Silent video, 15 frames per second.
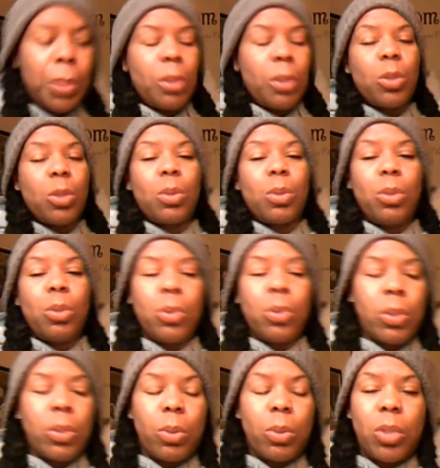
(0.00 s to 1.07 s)
I also use
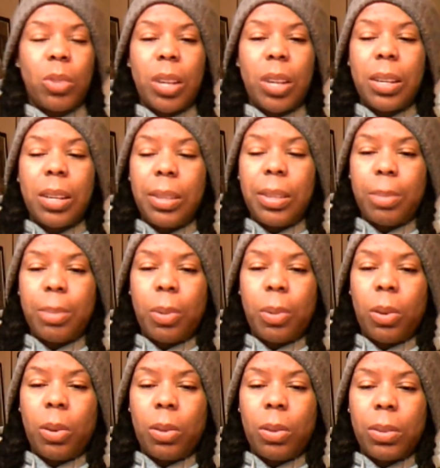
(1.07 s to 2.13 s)
those Chinese
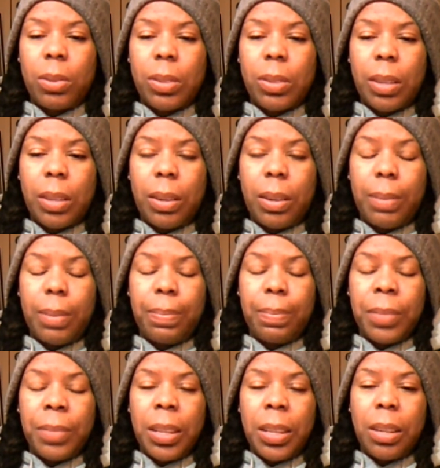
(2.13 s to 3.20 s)
balls
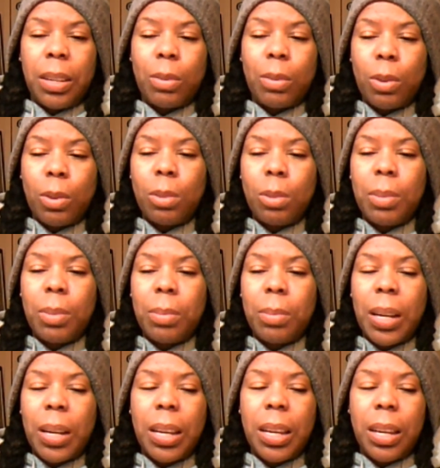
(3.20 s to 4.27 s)
and roll them in
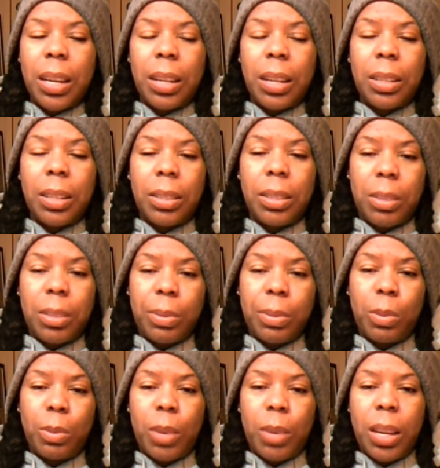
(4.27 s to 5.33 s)
my hand
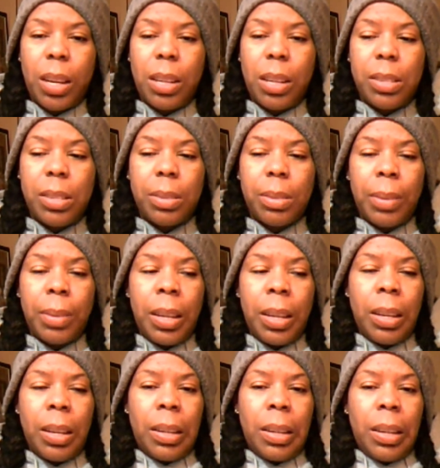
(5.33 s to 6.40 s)
different ways.
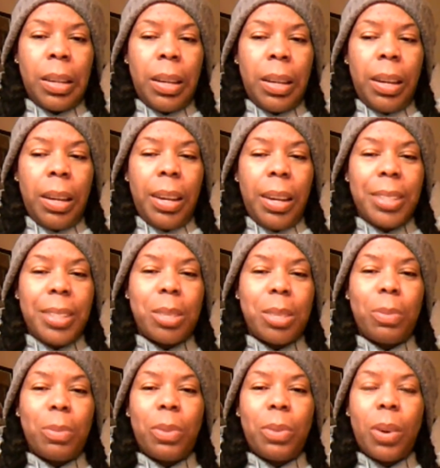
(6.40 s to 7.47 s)
And
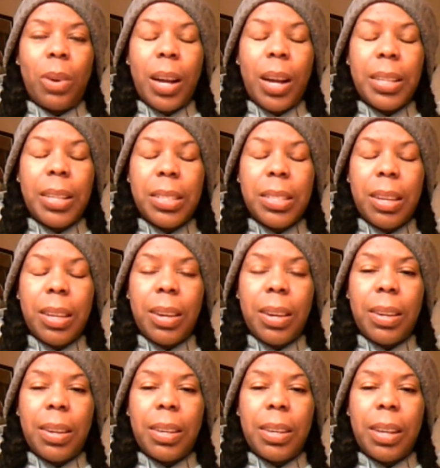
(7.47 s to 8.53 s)
so far, I can
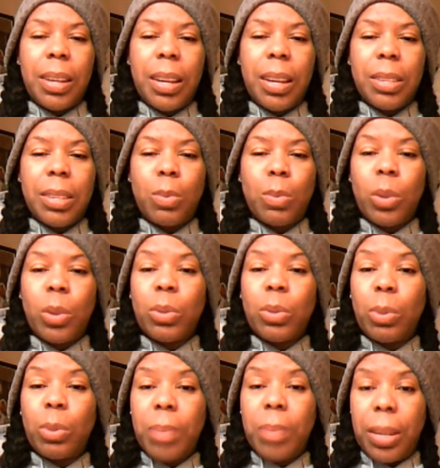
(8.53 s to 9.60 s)
say it has worked
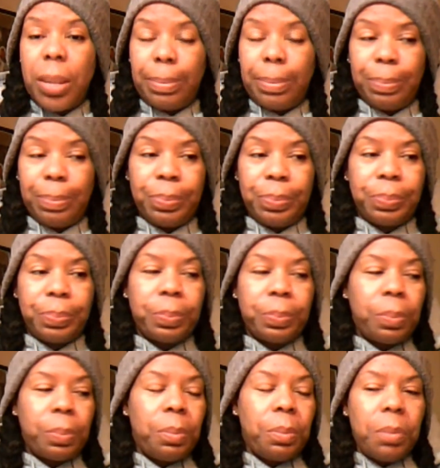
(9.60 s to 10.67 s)
for me.
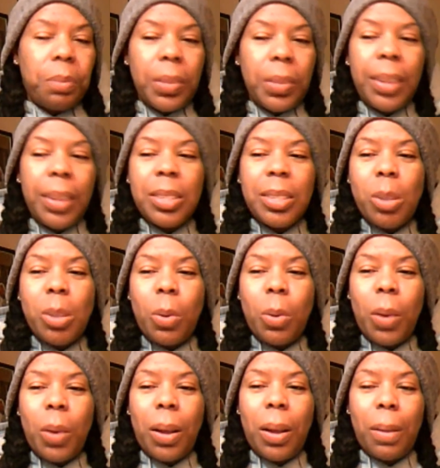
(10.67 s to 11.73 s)

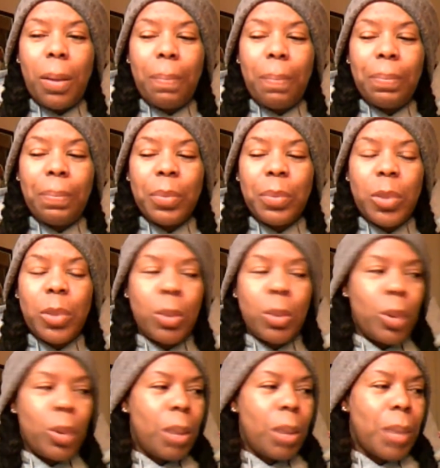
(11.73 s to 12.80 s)
So
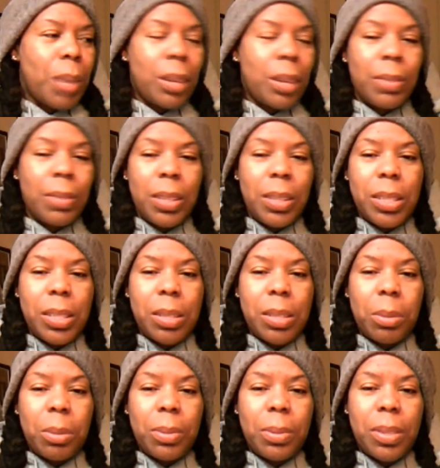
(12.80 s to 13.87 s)
to come out of this
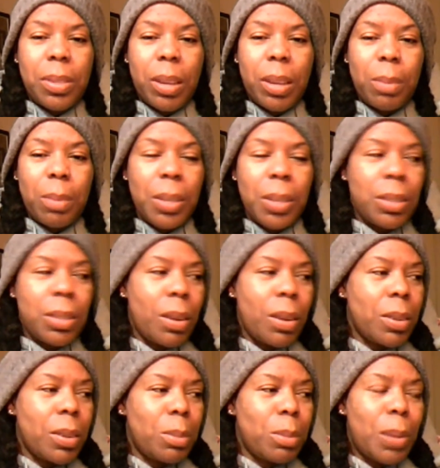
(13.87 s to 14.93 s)
segment
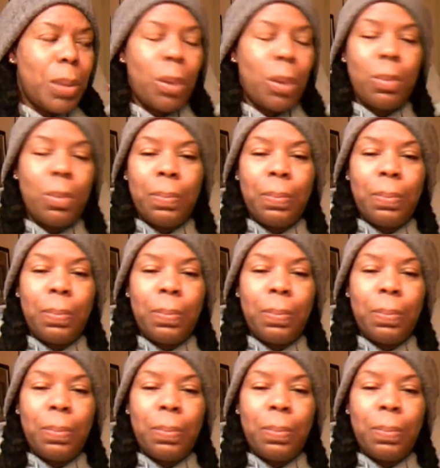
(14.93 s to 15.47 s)
talking about,